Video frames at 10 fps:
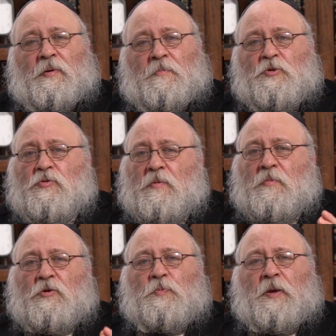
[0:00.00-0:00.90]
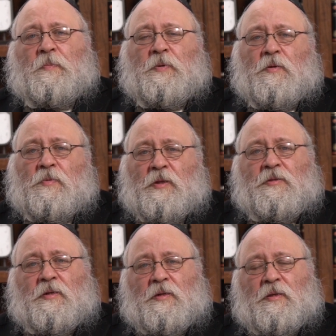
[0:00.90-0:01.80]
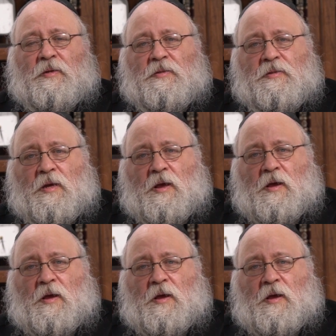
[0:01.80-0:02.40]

And I'm sure most people who are listening to this,